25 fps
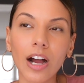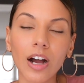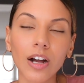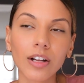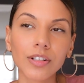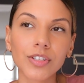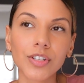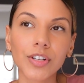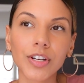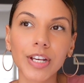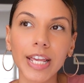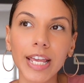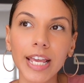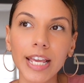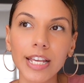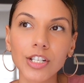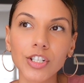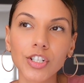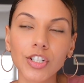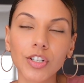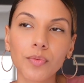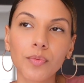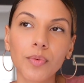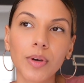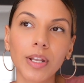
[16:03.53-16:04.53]

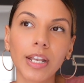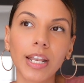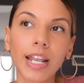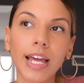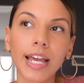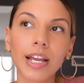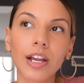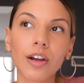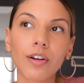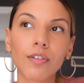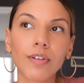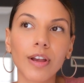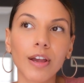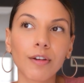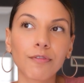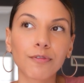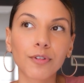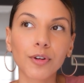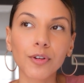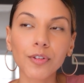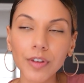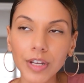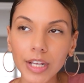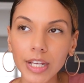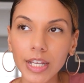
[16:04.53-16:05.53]
altercation with a
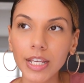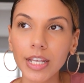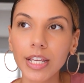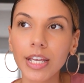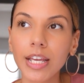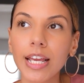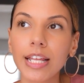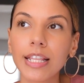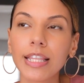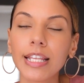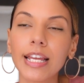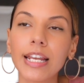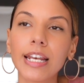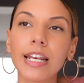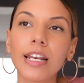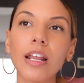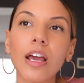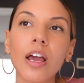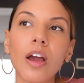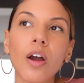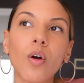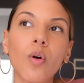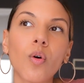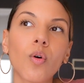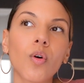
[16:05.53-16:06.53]
referee and then,
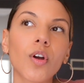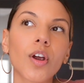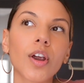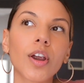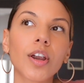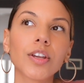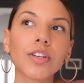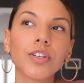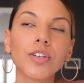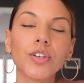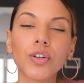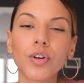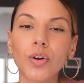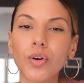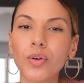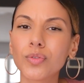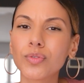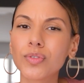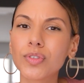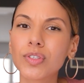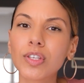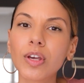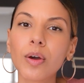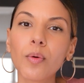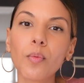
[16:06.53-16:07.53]
or,
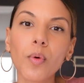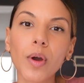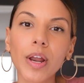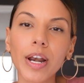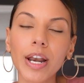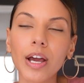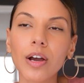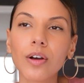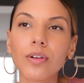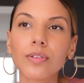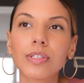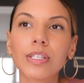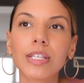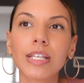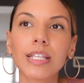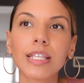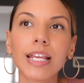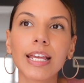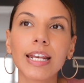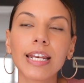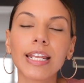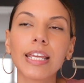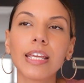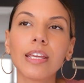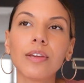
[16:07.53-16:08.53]
someone else, and
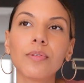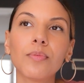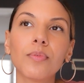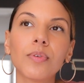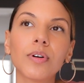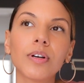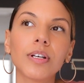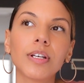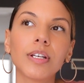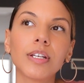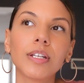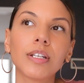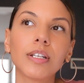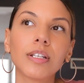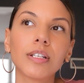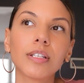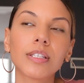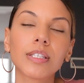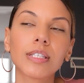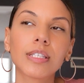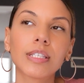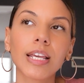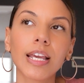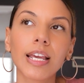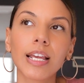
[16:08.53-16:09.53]
then he would
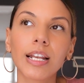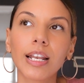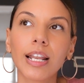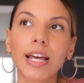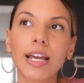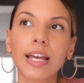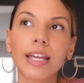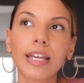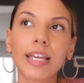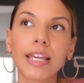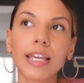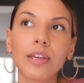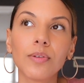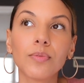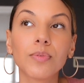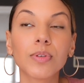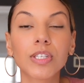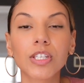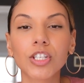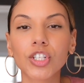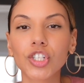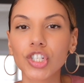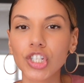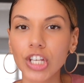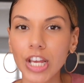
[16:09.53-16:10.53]
say he was
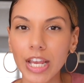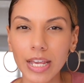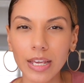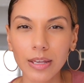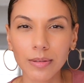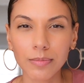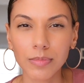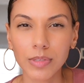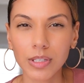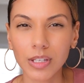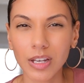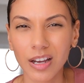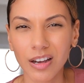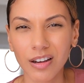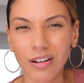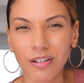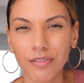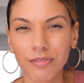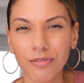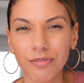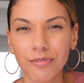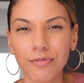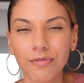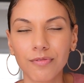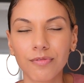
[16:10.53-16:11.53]
ashamed
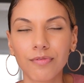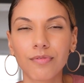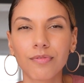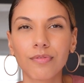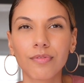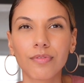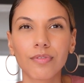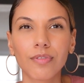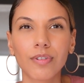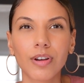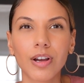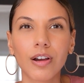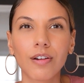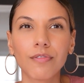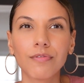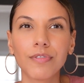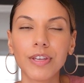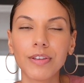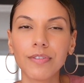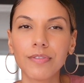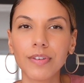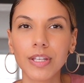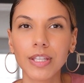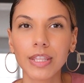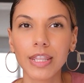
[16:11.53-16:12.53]
of
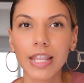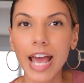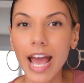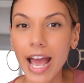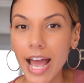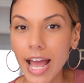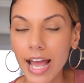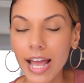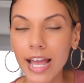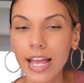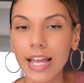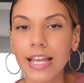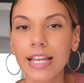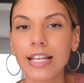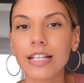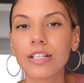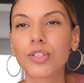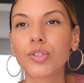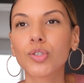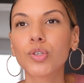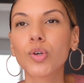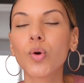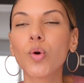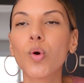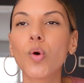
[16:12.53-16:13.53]
even that. And
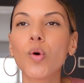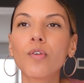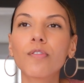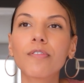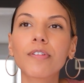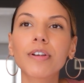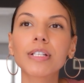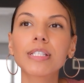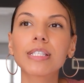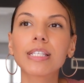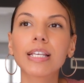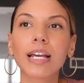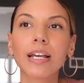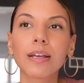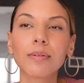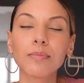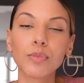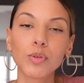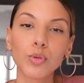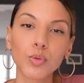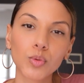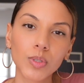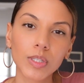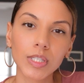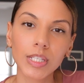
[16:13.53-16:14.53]
so over time
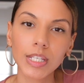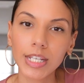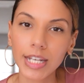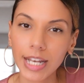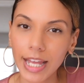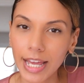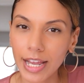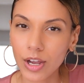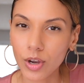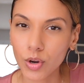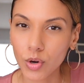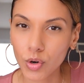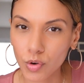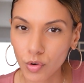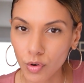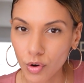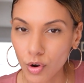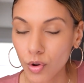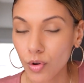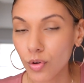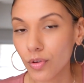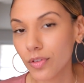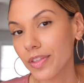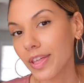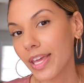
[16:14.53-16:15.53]
you see a
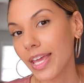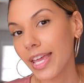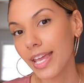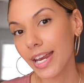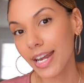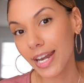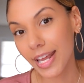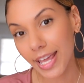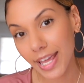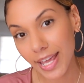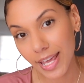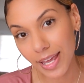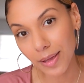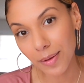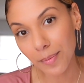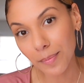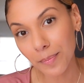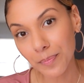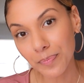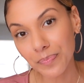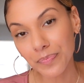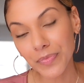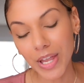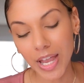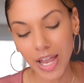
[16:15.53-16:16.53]
growth in him.
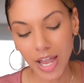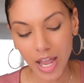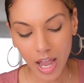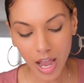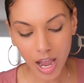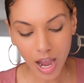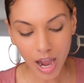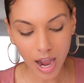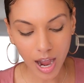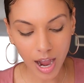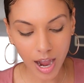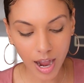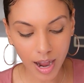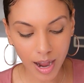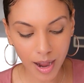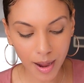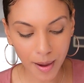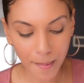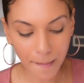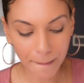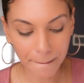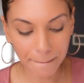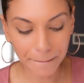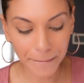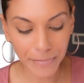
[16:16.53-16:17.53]

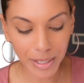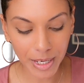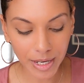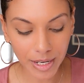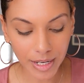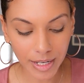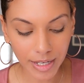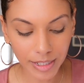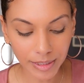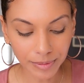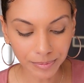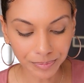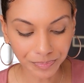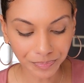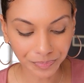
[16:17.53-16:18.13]
But